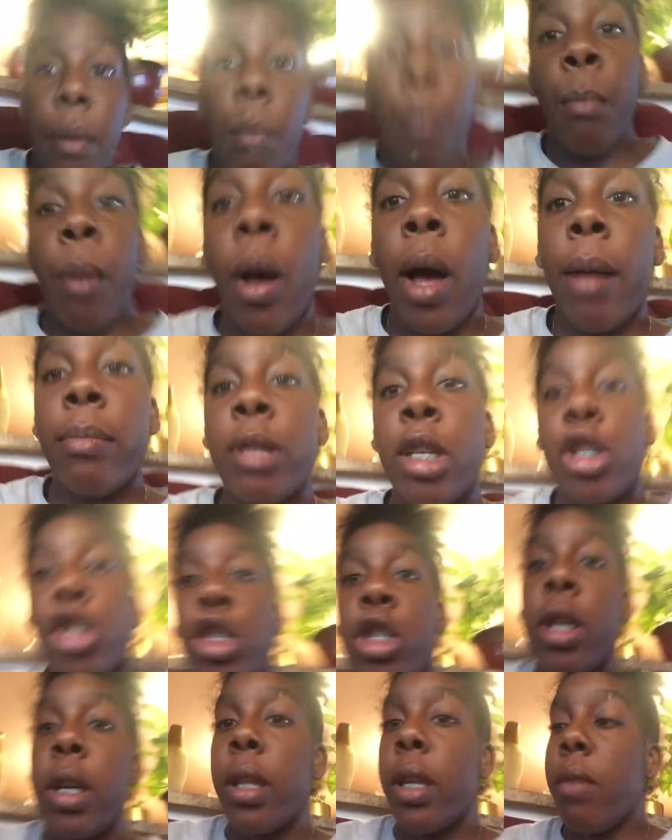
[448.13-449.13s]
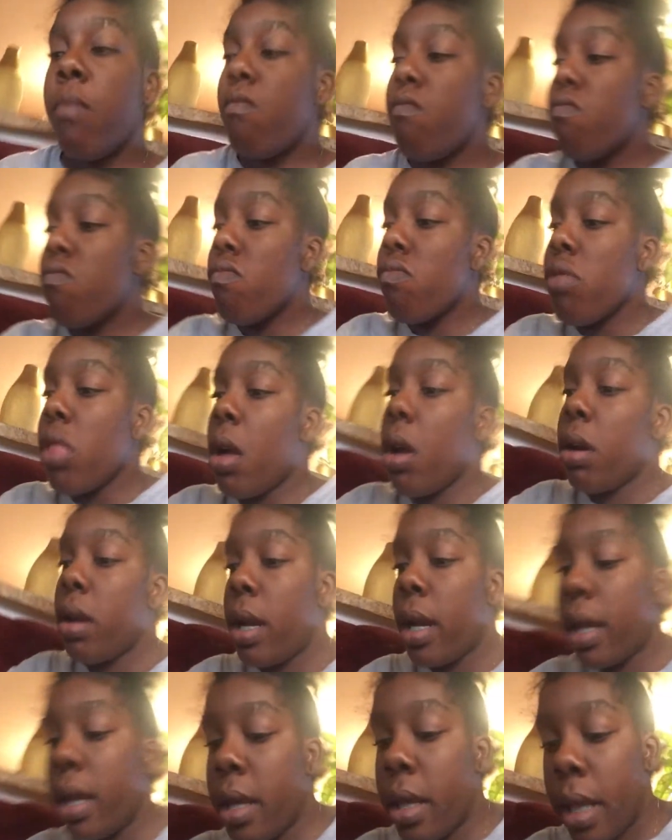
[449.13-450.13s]
but I'm just chilling,
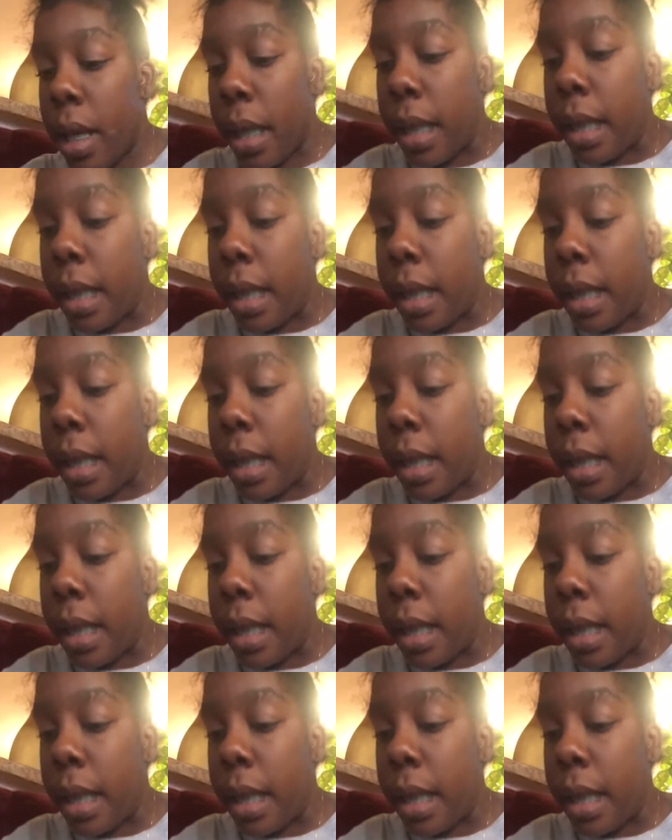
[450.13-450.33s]
eating this